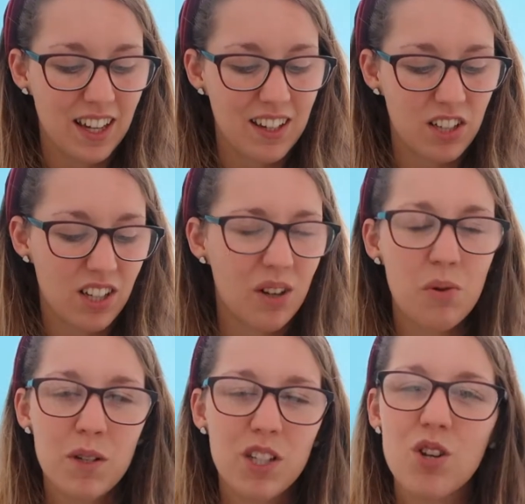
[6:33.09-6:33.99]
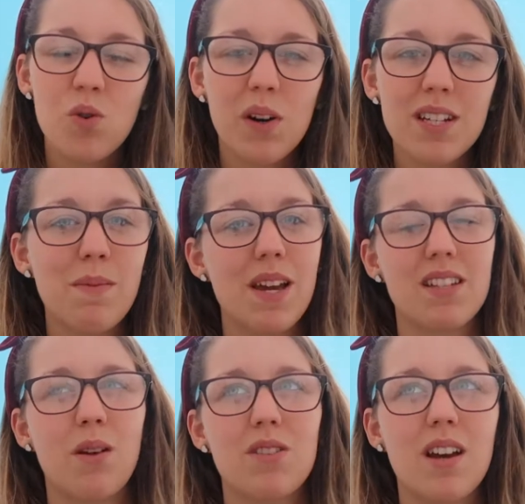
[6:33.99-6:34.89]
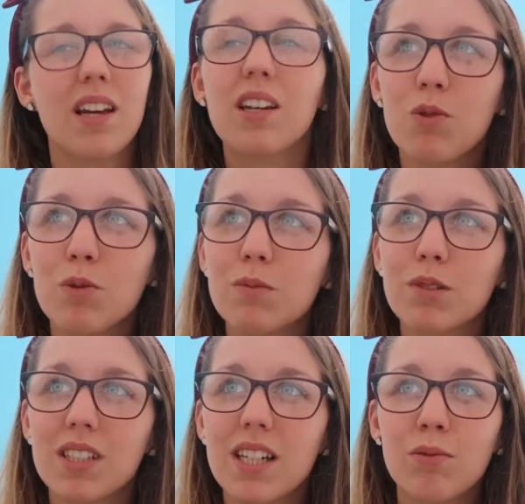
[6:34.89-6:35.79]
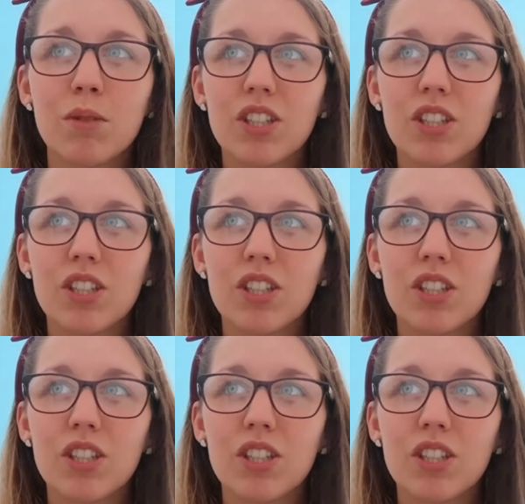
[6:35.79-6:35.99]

Actually, it almost annoyed me because I was like, you're with Marcel.